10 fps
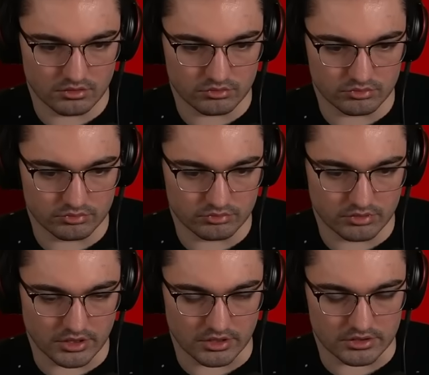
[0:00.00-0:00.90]
Ooh,
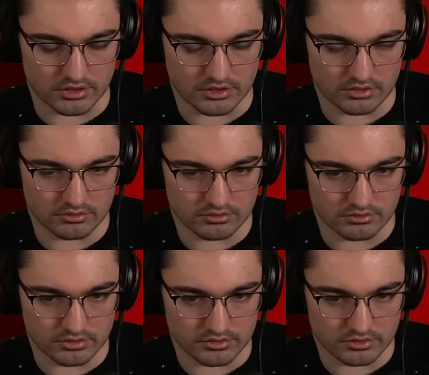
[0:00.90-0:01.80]
I gotta take that.
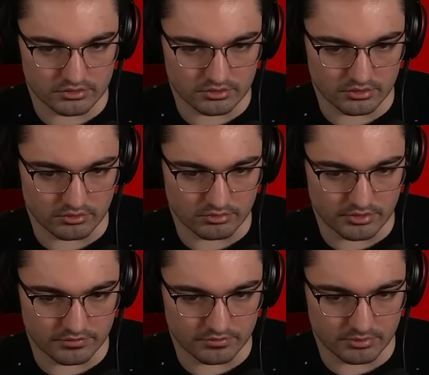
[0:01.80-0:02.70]
It's a little
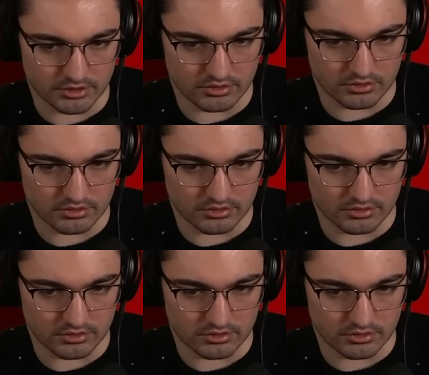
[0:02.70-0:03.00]
rough, but...